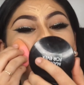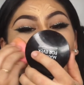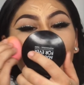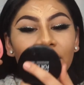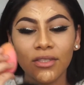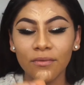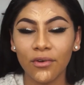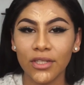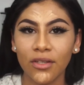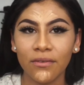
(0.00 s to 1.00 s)
like I always do
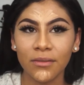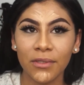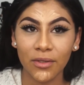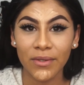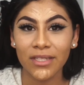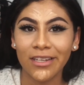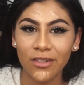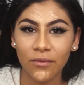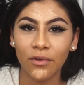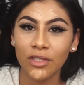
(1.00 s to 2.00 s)
voiceovers, but the reason I
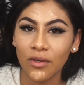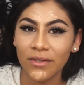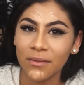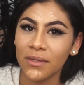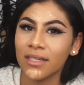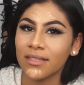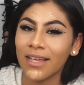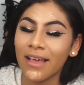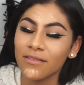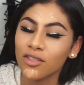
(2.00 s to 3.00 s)
do voiceovers is because
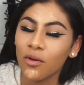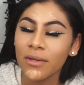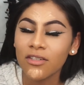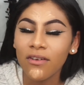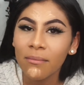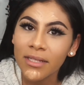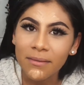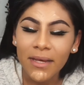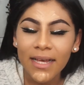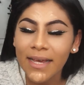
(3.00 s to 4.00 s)
I have so much family
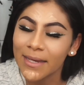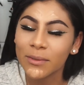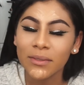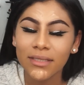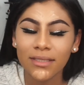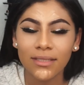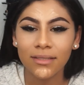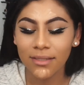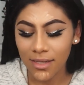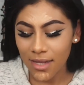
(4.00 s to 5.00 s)
in my house.
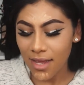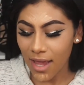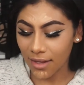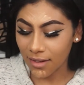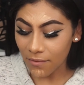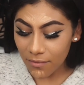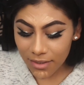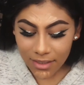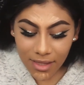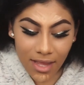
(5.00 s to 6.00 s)
And
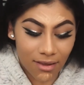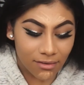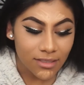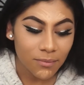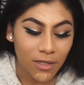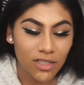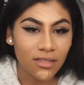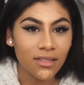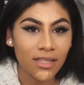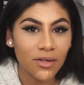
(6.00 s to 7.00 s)
everyone's loud,
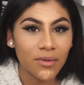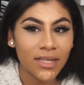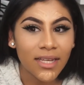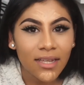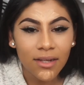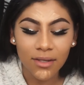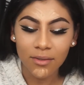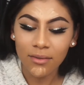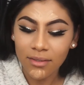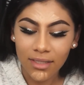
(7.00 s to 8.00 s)
especially the little
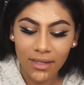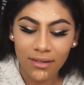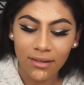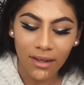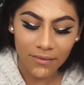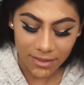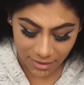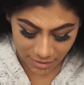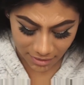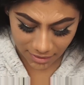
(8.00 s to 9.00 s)
kiddos. And
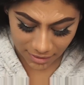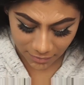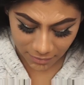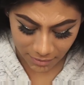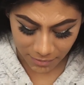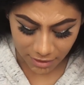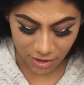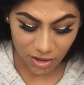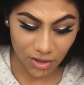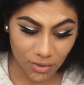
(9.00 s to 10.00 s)
obviously, I don't want to be
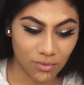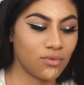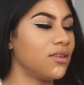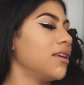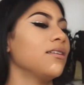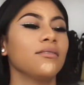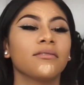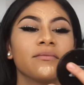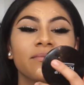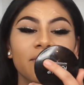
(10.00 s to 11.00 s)
too
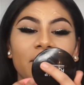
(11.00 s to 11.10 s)
ghetto